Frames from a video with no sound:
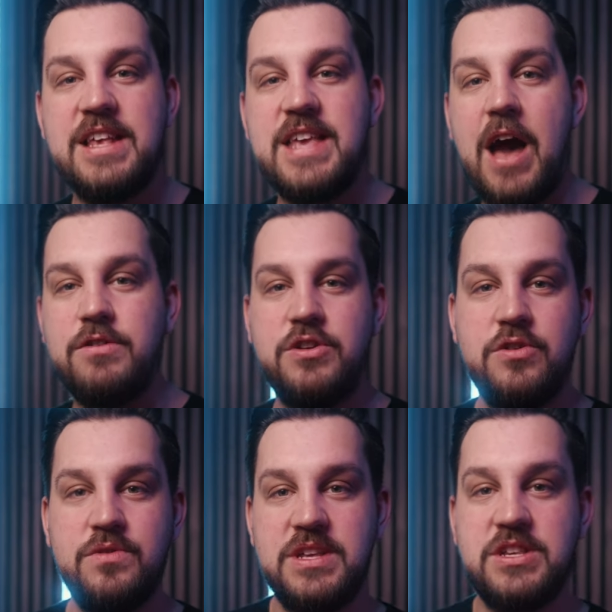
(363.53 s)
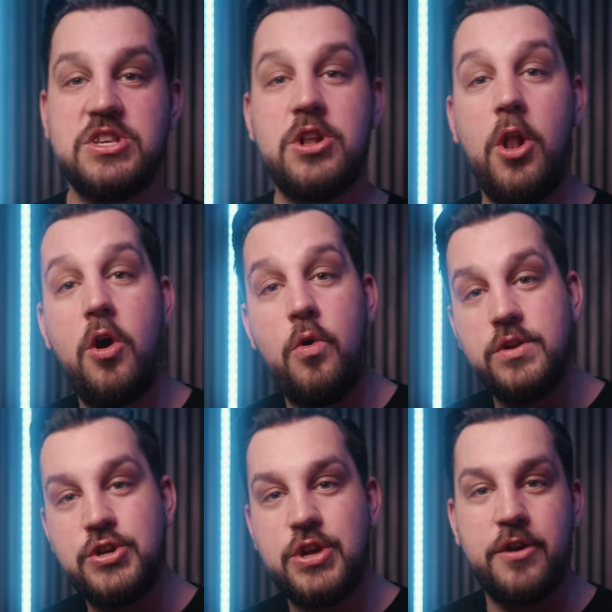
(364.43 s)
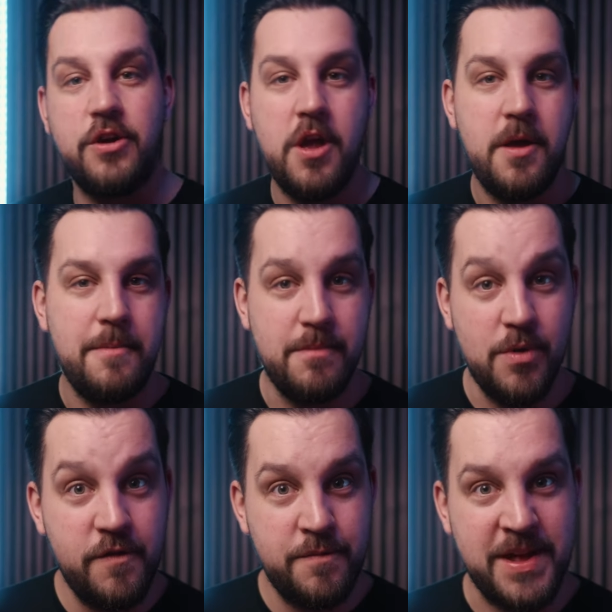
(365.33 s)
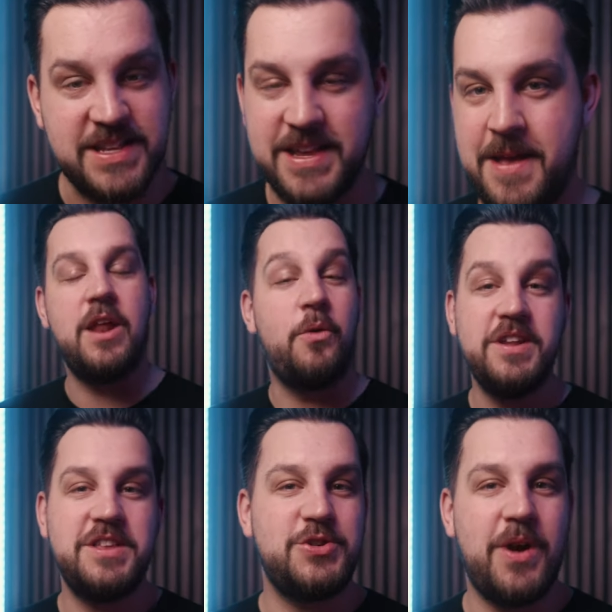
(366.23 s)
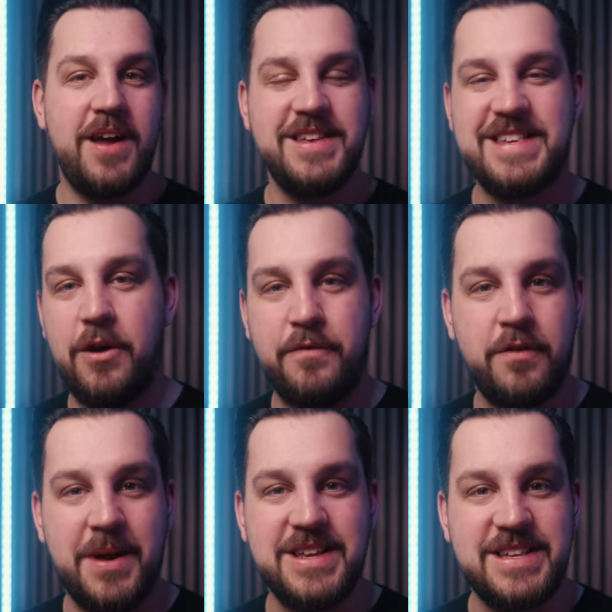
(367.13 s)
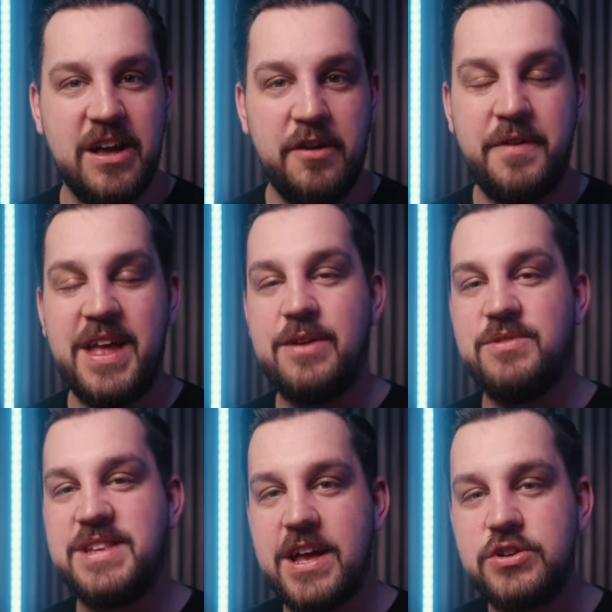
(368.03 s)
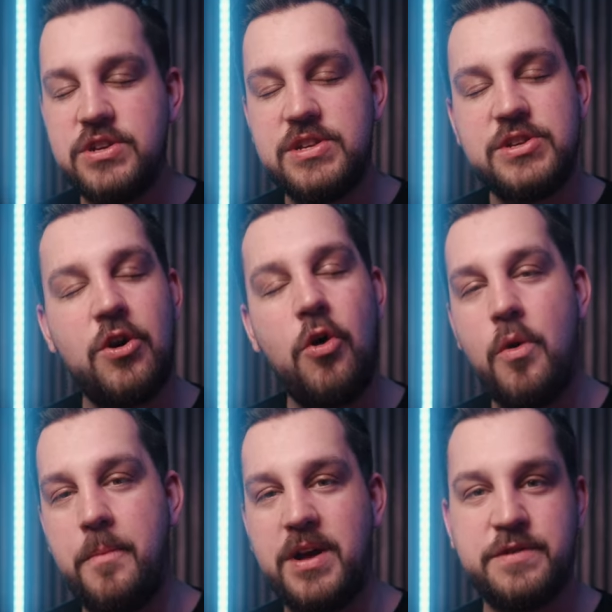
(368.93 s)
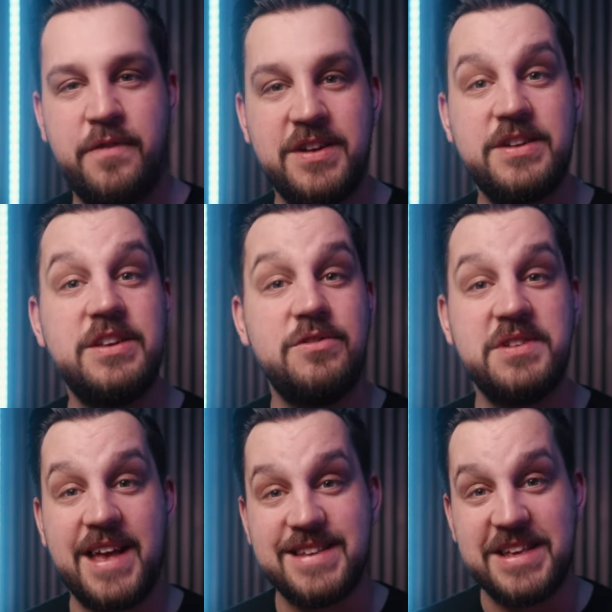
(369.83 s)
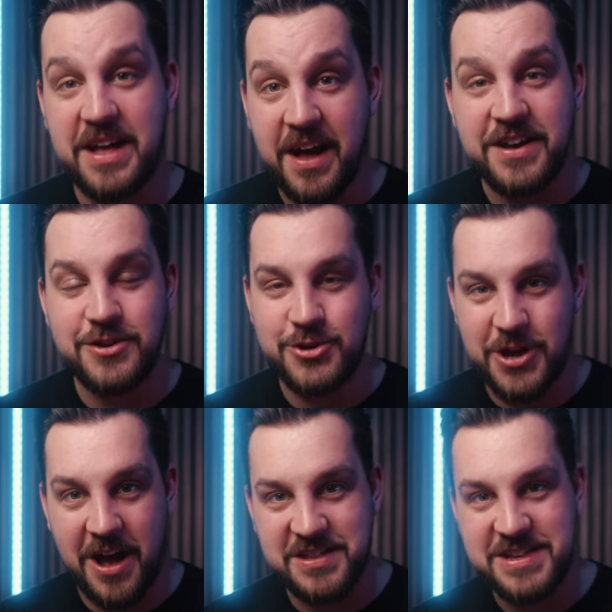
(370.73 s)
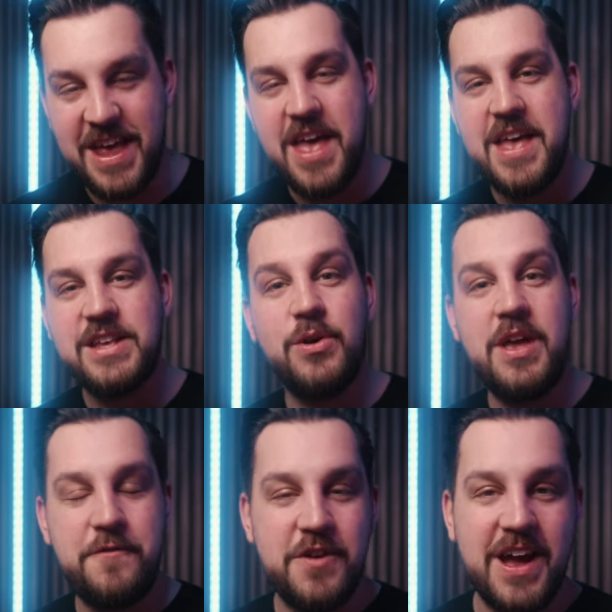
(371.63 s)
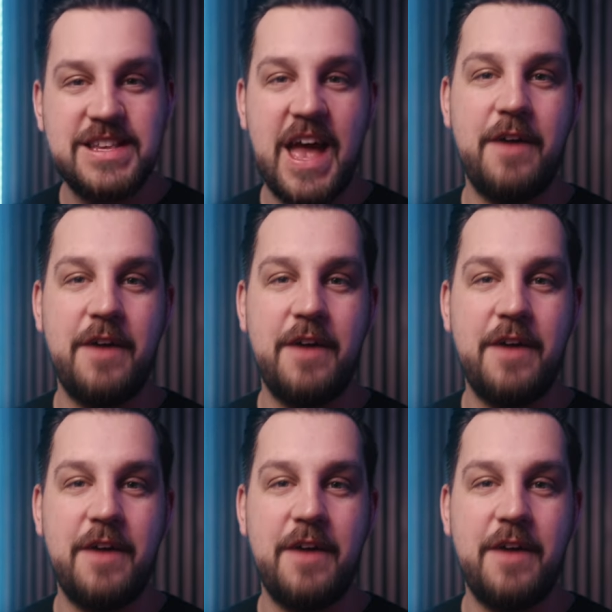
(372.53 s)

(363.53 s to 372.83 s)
is how to do these slow shutter movements. And I wanted to try this out for myself, and it was actually so much fun to use as cut shots. So if you guys